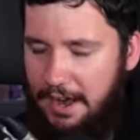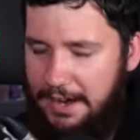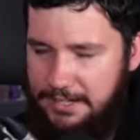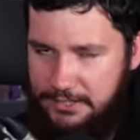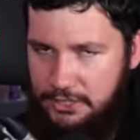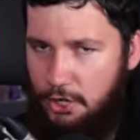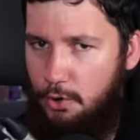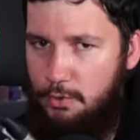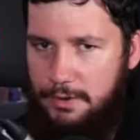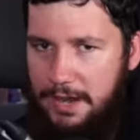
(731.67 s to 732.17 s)
I
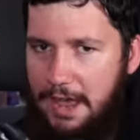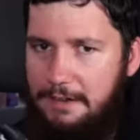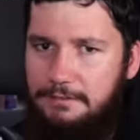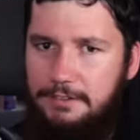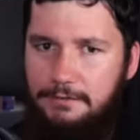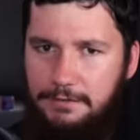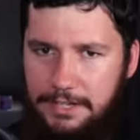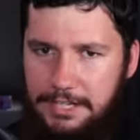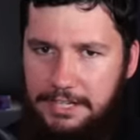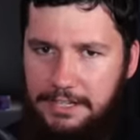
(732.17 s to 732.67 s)
don't have
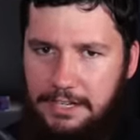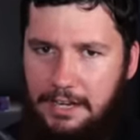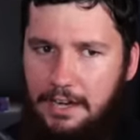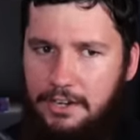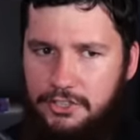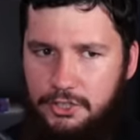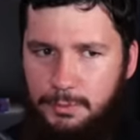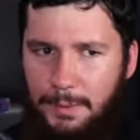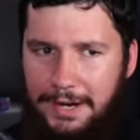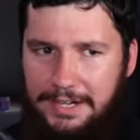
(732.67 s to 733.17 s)
an Nvidia
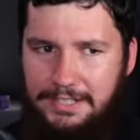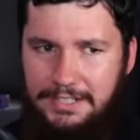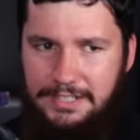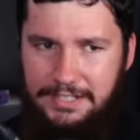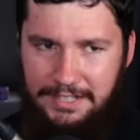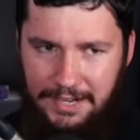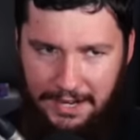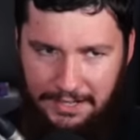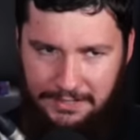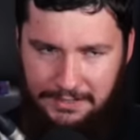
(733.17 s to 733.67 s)
card to actually
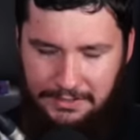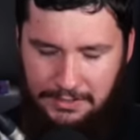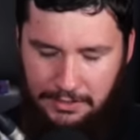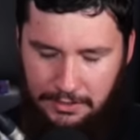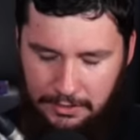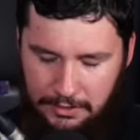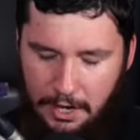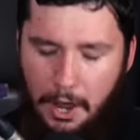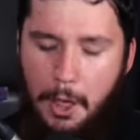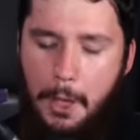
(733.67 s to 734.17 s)
test it.